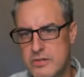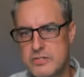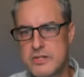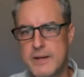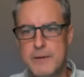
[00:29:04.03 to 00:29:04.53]

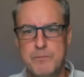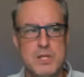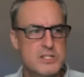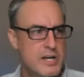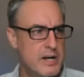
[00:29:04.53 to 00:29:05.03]
there's uh,
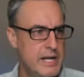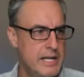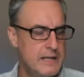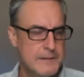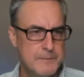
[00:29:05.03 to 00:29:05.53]

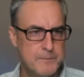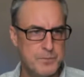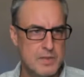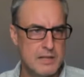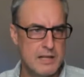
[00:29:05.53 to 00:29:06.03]
military
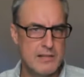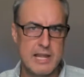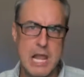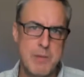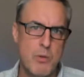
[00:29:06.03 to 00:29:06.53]

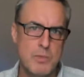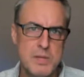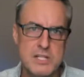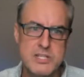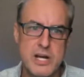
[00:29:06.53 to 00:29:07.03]
they came out with
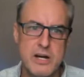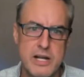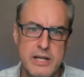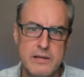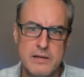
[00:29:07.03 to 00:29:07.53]

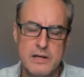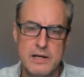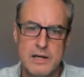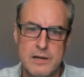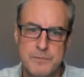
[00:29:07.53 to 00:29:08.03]
military
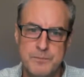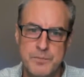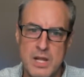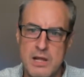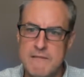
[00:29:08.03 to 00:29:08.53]
um,
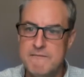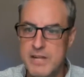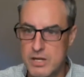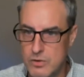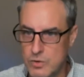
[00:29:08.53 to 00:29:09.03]

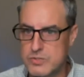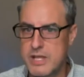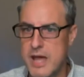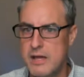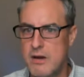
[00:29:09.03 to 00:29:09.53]
vehicles
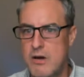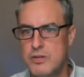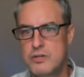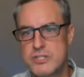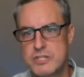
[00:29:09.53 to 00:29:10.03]
that are,
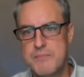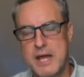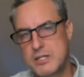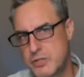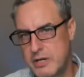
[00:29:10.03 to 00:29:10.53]
use this
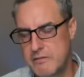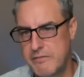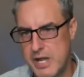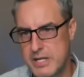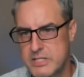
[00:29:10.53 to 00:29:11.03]
magnetrine
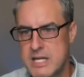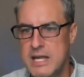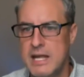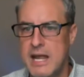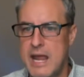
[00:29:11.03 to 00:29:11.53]
effect,
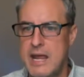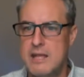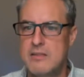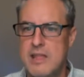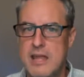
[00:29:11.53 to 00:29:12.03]

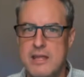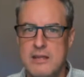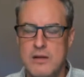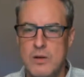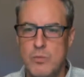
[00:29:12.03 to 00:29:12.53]
and
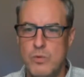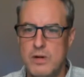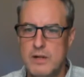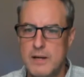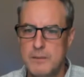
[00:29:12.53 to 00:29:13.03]
they
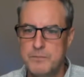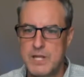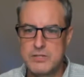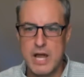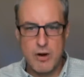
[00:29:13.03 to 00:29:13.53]
would um,
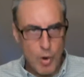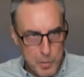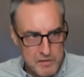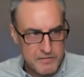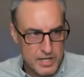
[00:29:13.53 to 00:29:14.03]
they tried
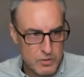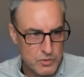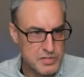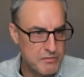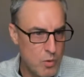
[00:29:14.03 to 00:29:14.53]
armored
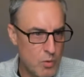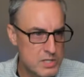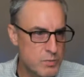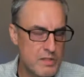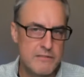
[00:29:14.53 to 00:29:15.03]
vehicles, of
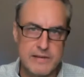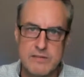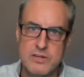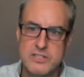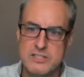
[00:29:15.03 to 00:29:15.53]
course, one of the
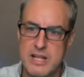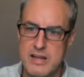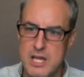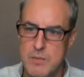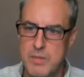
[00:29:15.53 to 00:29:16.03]
very first things they
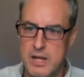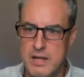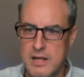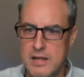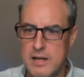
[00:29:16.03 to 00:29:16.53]
did.
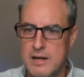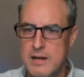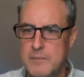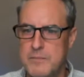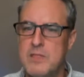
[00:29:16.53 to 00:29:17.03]
But
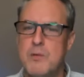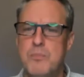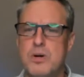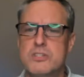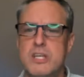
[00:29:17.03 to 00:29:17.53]
um, the
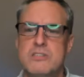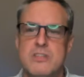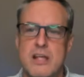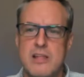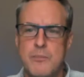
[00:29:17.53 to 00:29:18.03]
book
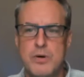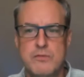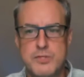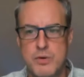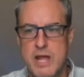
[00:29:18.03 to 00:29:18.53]
says that they
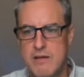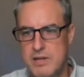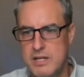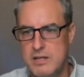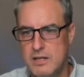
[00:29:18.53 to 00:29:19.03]
proved too
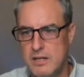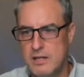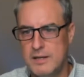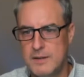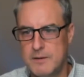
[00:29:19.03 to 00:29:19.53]
heavy
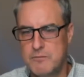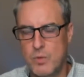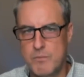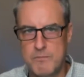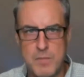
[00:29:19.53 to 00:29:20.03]
uh,
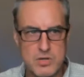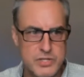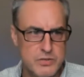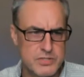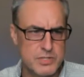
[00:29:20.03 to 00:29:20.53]
for
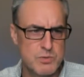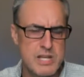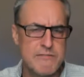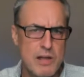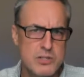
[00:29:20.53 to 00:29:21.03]
most uses,
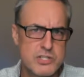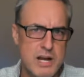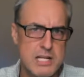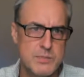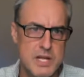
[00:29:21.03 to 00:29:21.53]
which I found
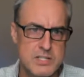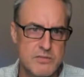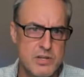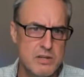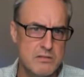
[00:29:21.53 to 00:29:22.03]
strange because
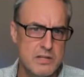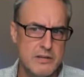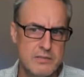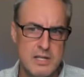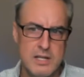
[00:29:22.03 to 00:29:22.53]
if you can
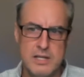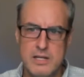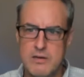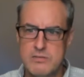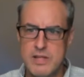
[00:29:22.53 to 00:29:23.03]
lift,
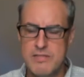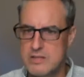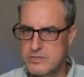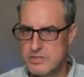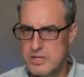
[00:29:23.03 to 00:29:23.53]
you know,
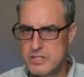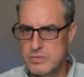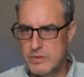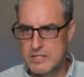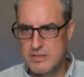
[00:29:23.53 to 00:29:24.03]
10,000
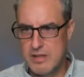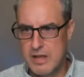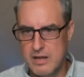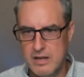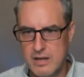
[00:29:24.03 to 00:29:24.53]
tons with this
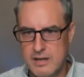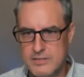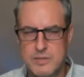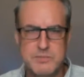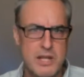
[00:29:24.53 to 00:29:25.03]
thing,
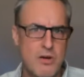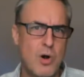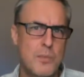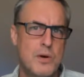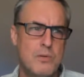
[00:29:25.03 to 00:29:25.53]
seems like
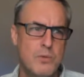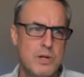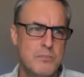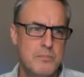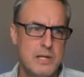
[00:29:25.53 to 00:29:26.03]
armor
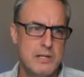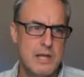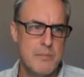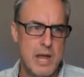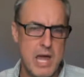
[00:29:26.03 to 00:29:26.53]
wouldn't be
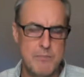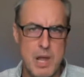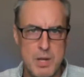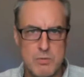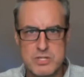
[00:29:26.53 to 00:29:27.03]
that bad.
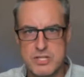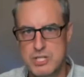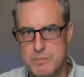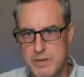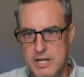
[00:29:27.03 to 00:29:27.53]
Maybe it was a
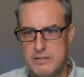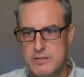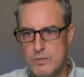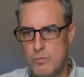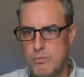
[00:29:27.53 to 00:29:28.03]

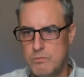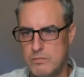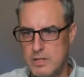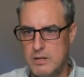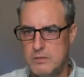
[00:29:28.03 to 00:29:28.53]
speed to,
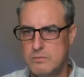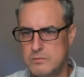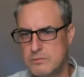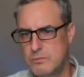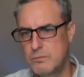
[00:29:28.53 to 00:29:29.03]
you know,
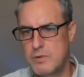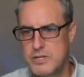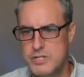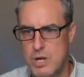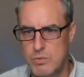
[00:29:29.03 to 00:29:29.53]

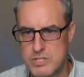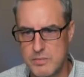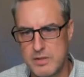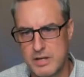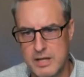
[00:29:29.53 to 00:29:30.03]
ratio or
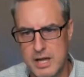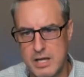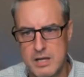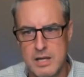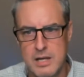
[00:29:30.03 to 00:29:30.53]
something like
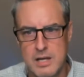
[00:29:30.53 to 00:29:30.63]
that.